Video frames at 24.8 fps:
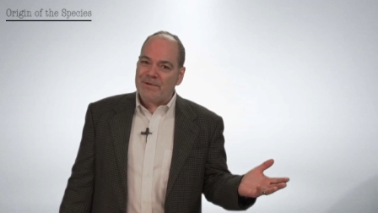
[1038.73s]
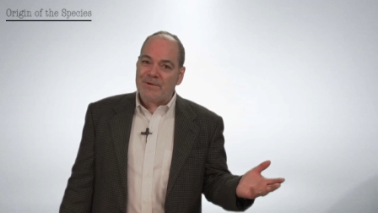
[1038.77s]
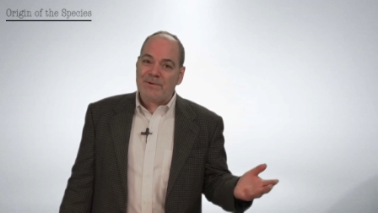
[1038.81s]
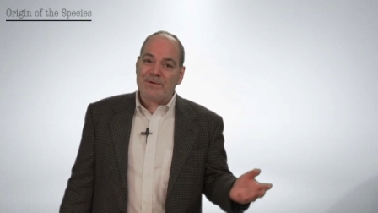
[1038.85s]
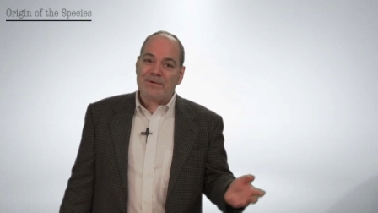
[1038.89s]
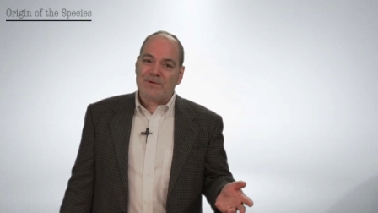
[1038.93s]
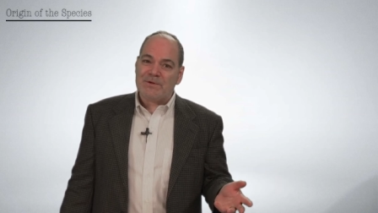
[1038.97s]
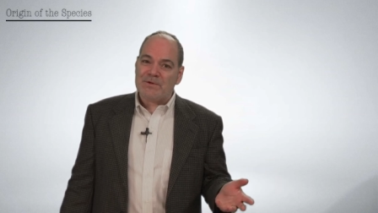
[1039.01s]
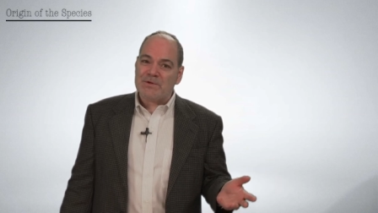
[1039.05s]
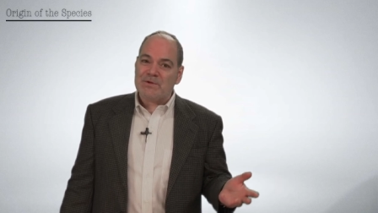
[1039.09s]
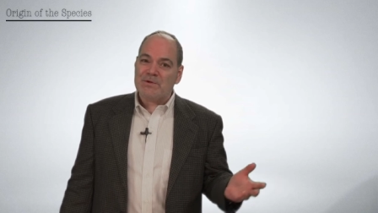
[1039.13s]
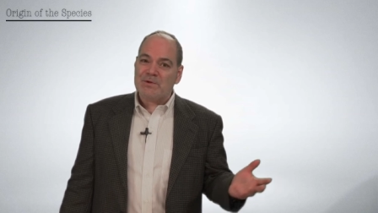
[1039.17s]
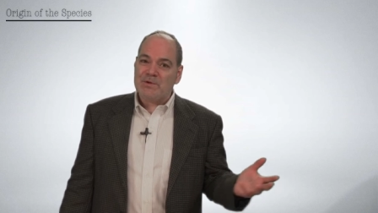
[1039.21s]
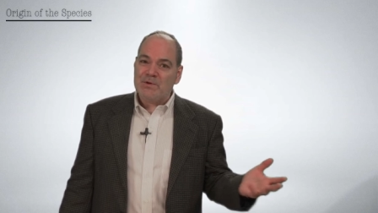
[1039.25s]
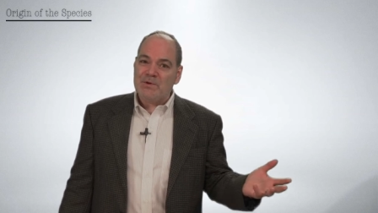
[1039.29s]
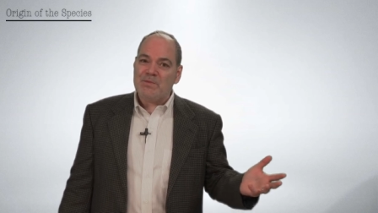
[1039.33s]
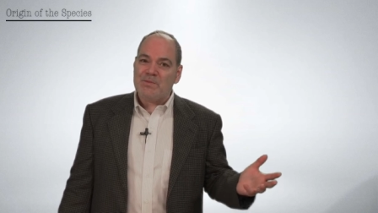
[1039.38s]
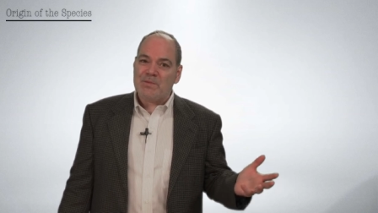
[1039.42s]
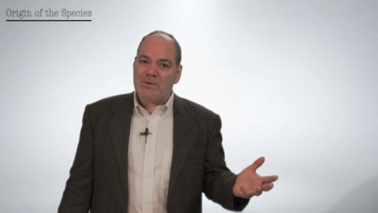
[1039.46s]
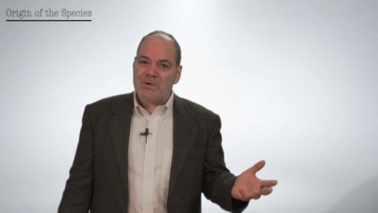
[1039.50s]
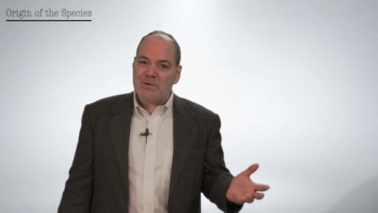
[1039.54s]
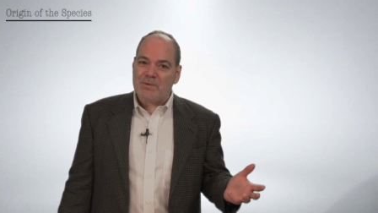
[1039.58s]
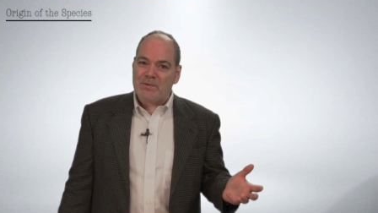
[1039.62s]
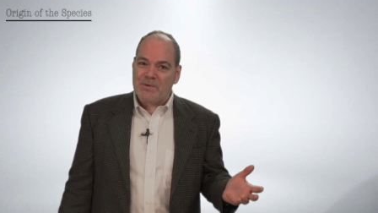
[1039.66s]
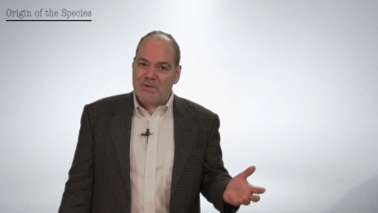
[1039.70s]
They're going to
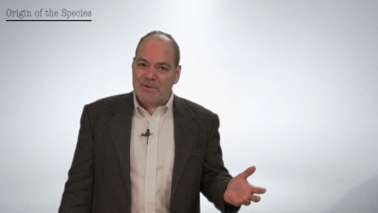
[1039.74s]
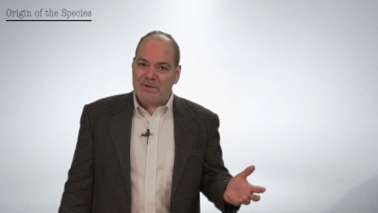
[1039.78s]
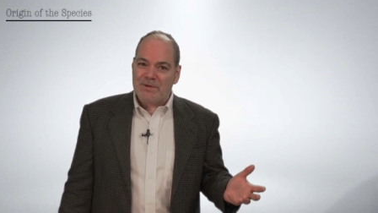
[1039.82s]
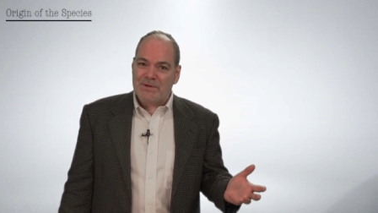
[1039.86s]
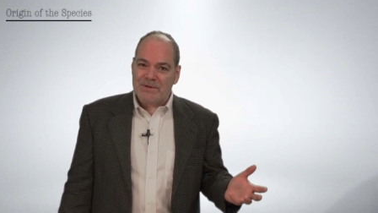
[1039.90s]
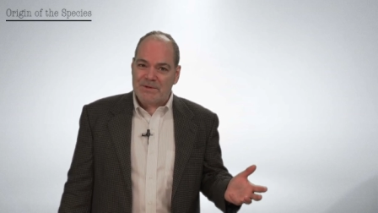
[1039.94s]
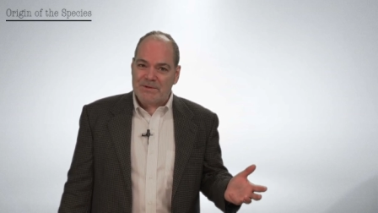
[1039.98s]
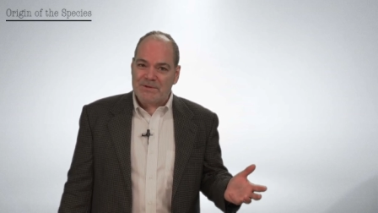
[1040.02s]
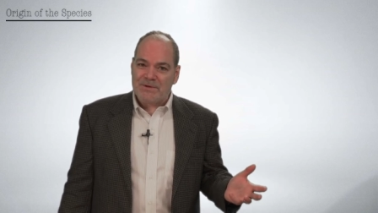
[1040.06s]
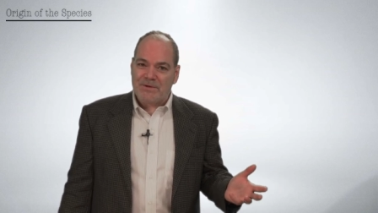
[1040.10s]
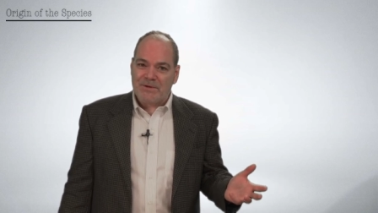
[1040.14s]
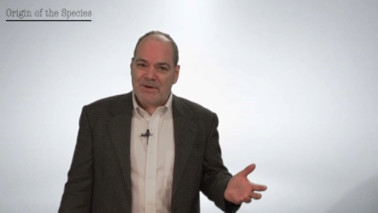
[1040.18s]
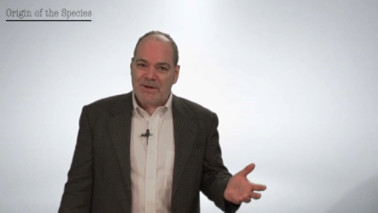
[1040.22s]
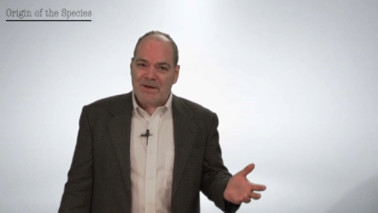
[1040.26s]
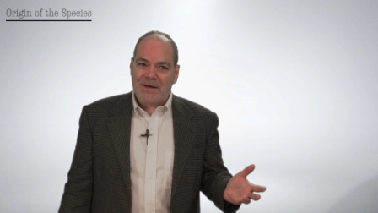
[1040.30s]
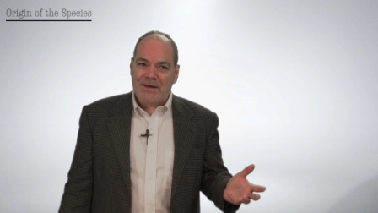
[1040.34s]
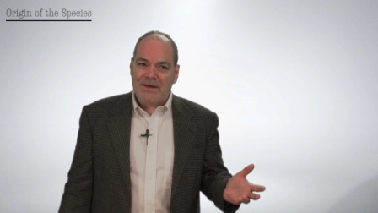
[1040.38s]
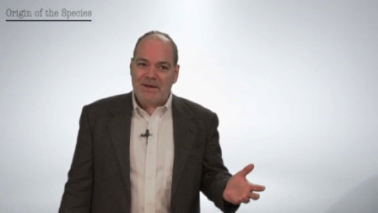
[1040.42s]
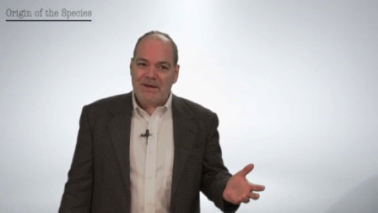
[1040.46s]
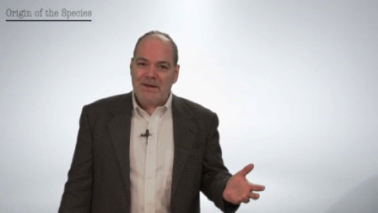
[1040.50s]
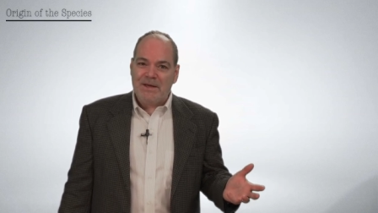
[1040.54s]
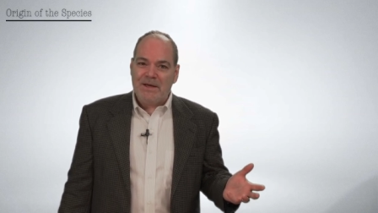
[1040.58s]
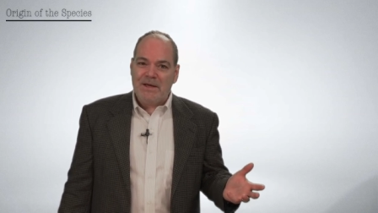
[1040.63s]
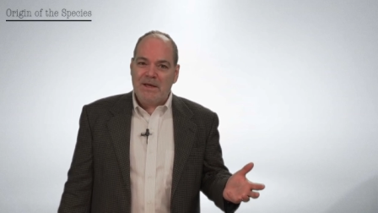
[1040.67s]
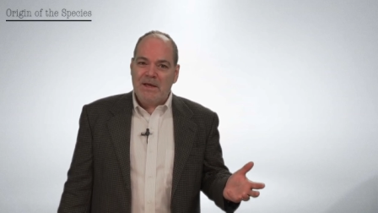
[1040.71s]
scoop you on this,
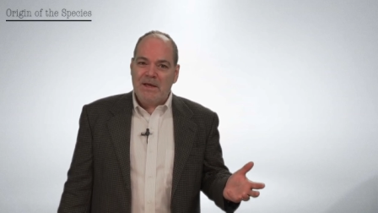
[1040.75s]
okay?